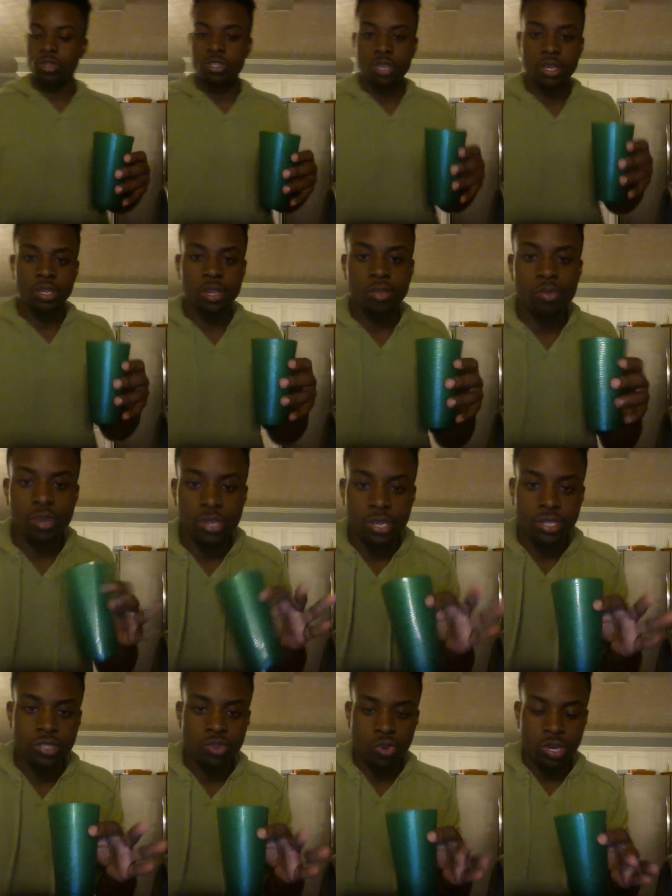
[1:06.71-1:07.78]
You, and that's when it
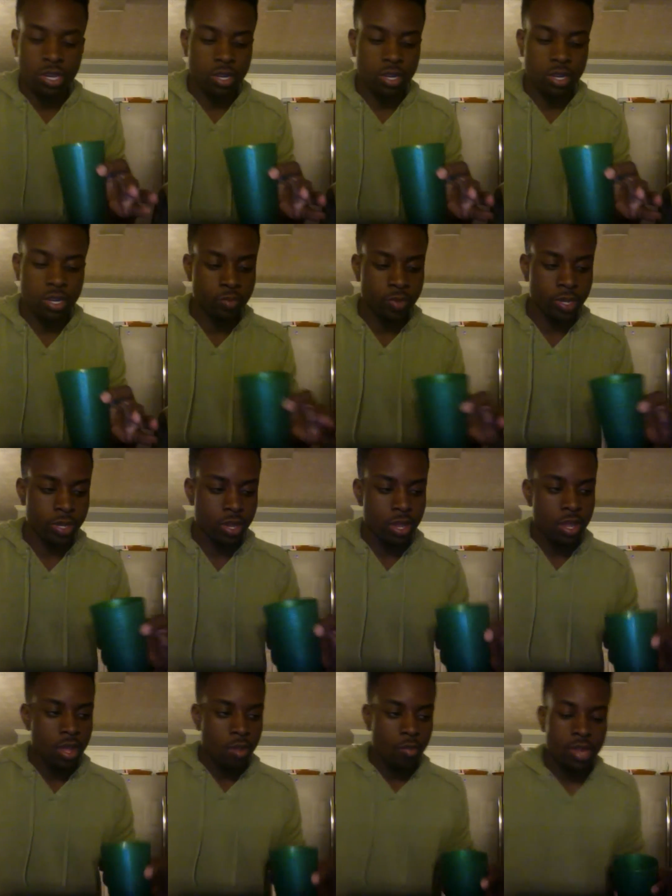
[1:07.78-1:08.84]
gets tricky a little bit.
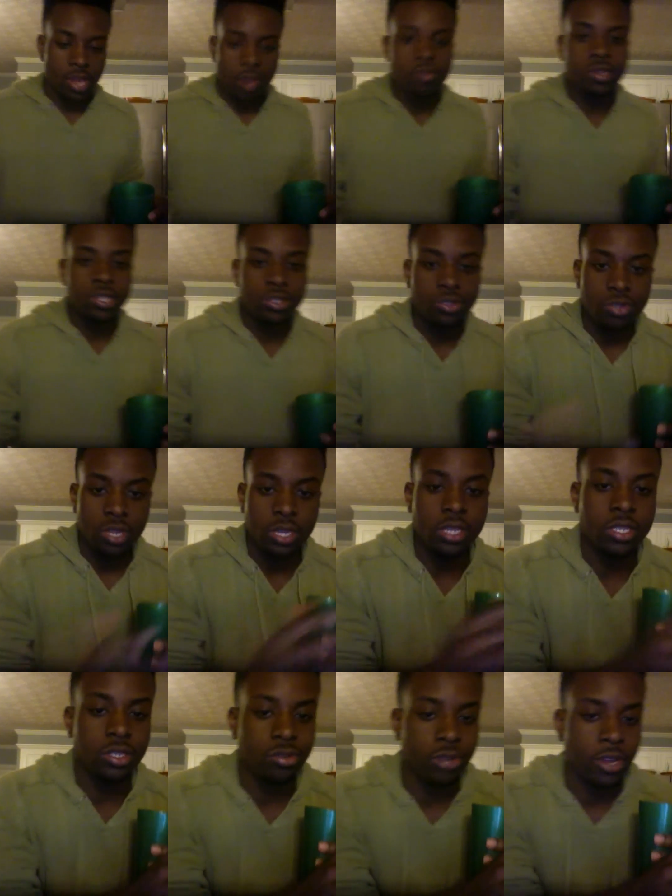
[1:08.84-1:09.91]
But I'm gonna teach you the
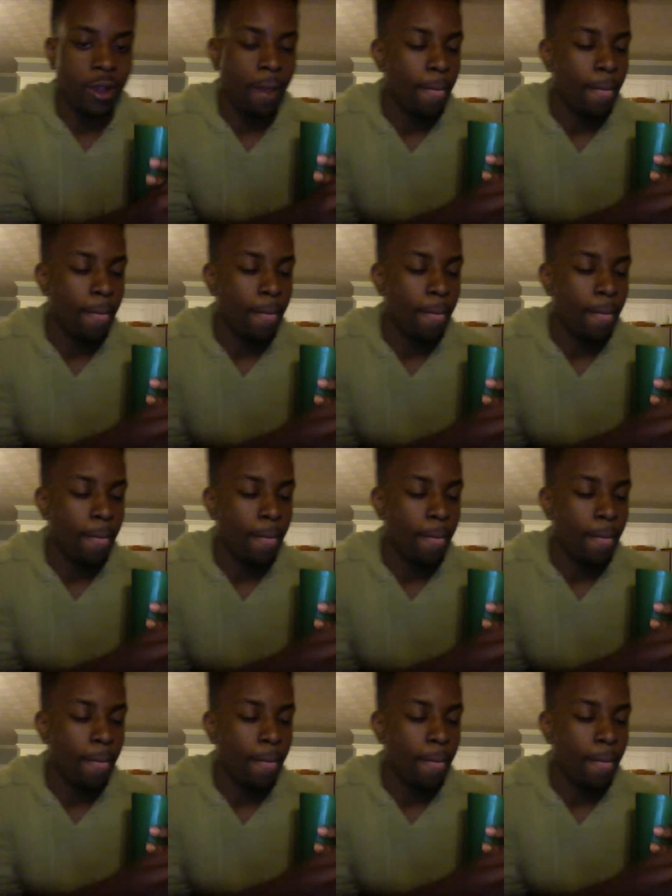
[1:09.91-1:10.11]
easy way.